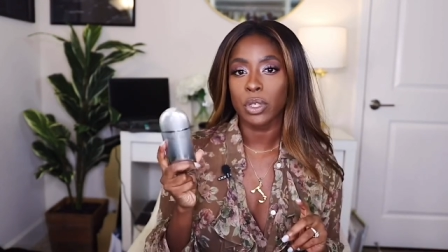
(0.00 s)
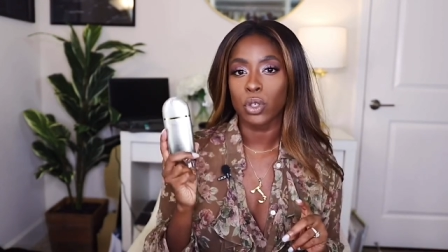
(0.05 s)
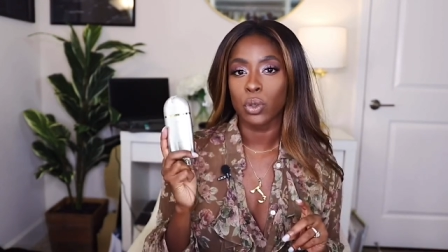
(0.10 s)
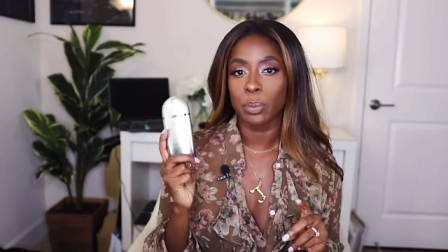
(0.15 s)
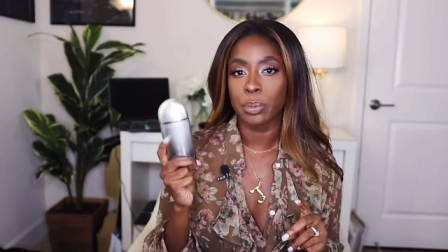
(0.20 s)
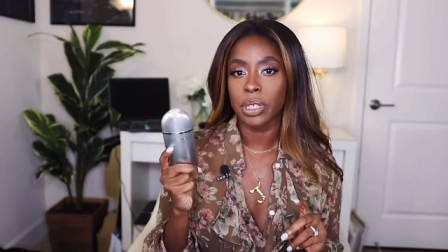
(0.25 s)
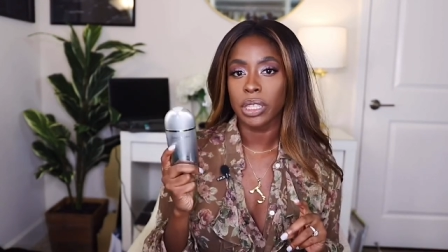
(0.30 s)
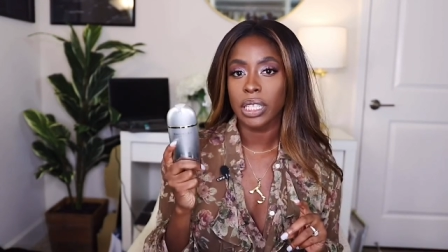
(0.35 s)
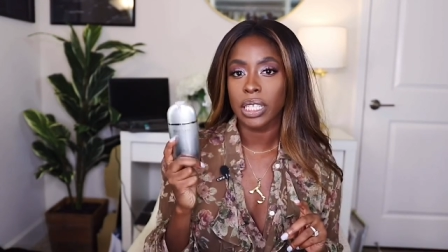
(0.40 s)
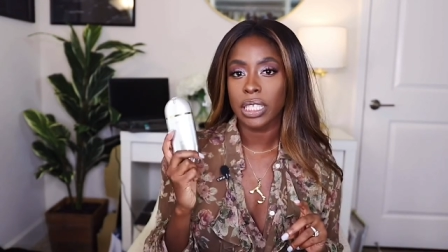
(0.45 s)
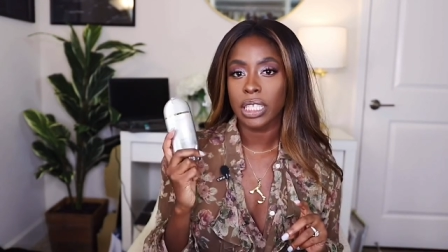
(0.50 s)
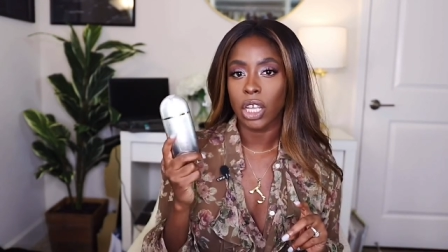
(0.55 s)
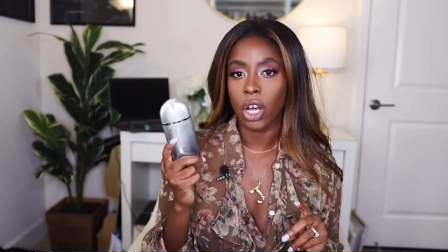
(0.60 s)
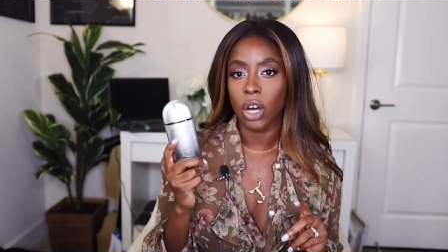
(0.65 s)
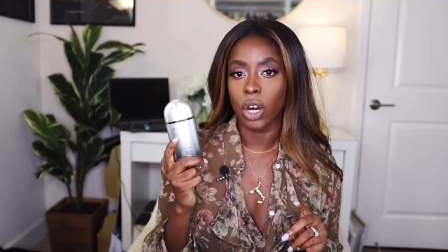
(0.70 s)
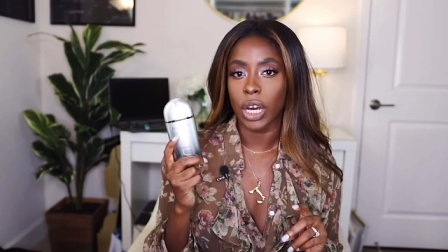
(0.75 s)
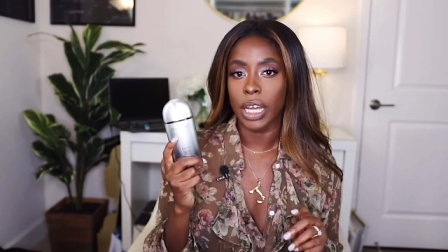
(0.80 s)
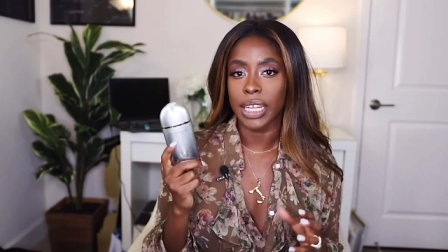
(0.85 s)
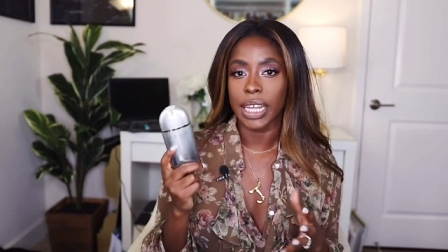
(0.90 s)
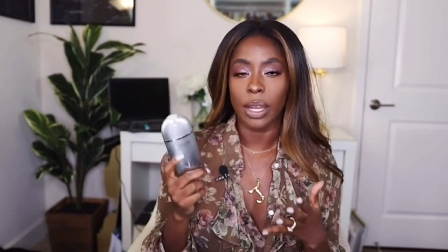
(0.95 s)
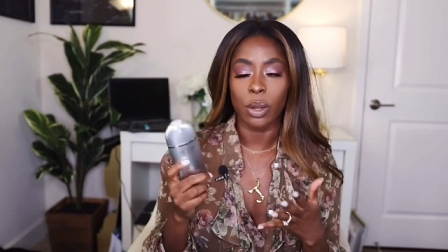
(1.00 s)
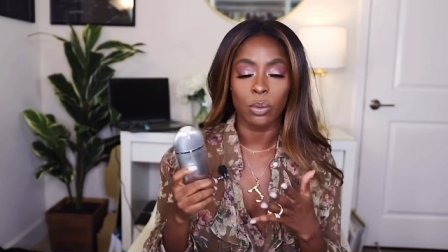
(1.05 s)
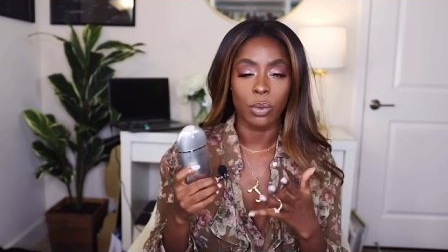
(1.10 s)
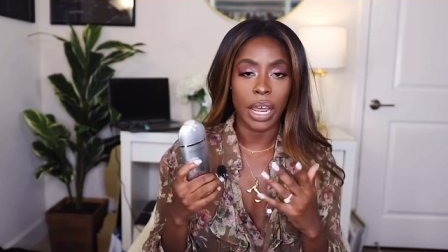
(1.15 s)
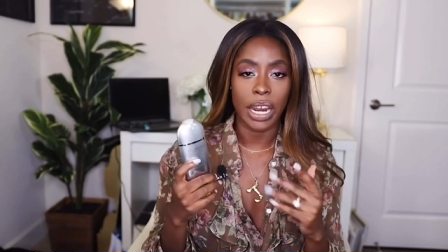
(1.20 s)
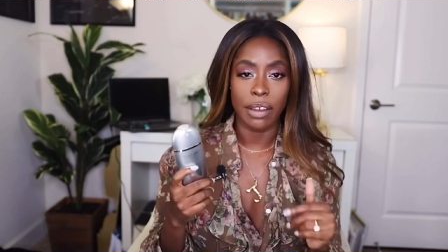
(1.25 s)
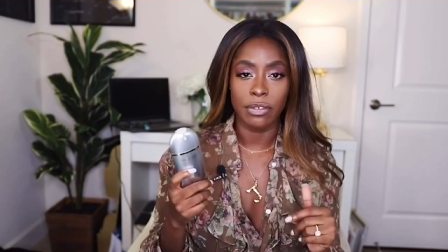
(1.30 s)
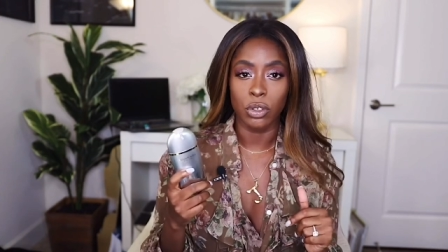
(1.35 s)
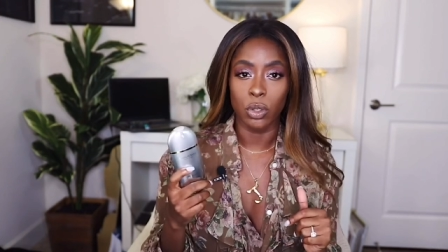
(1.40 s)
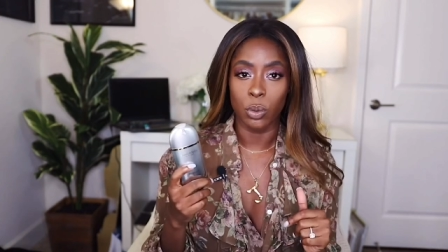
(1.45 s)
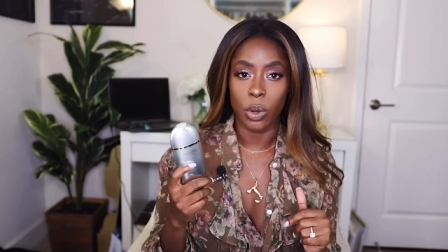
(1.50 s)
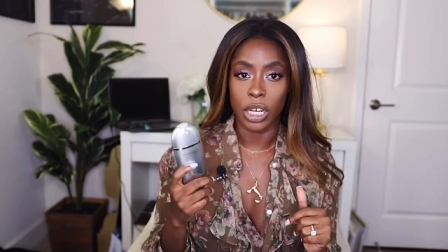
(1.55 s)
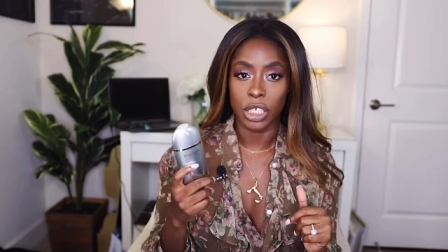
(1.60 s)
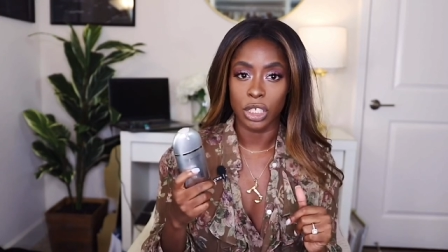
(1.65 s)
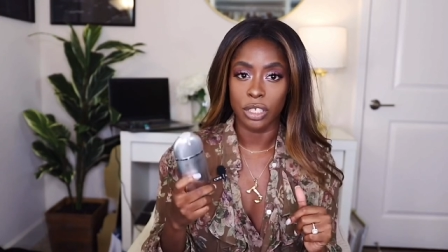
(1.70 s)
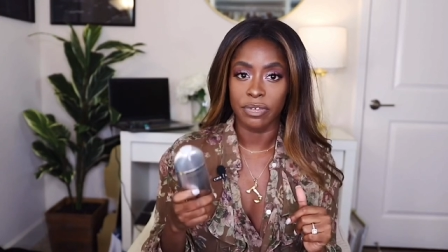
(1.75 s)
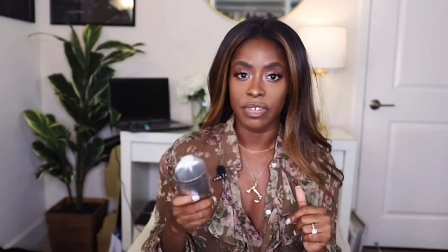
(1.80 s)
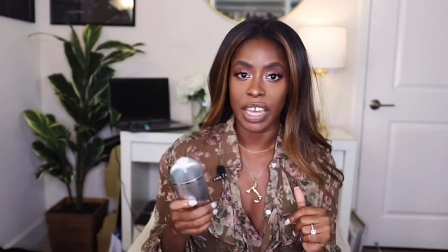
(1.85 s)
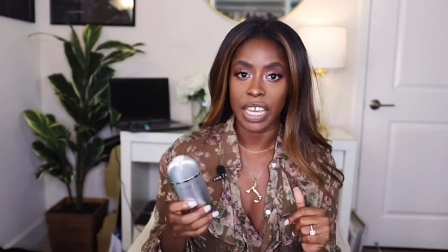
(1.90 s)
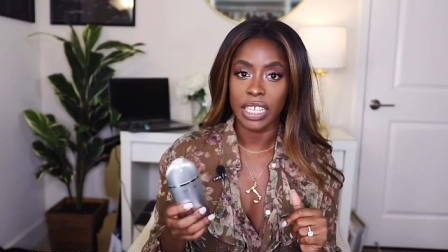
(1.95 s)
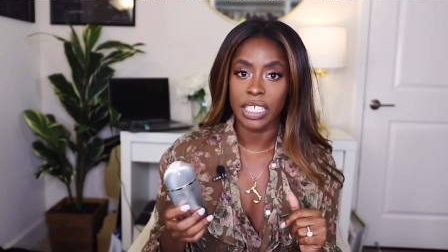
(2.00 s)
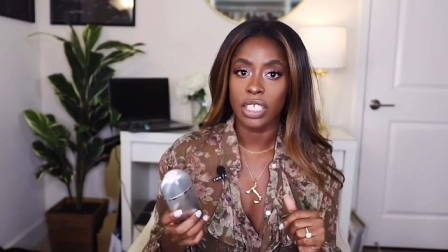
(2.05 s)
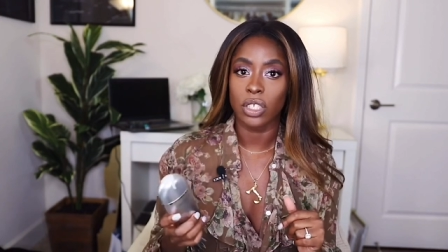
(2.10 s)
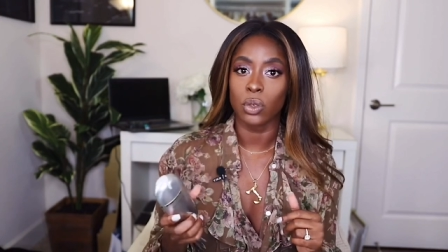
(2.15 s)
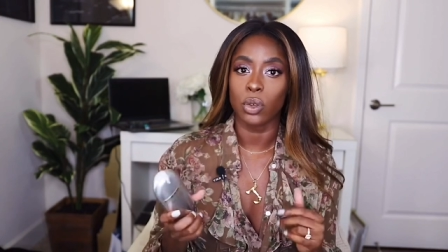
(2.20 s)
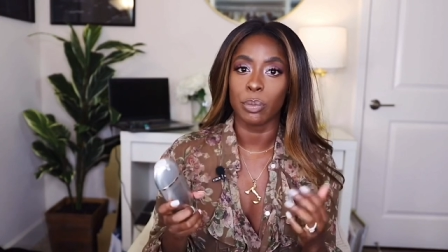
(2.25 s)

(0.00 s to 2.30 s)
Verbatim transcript: So you put this on like right after you wash your face.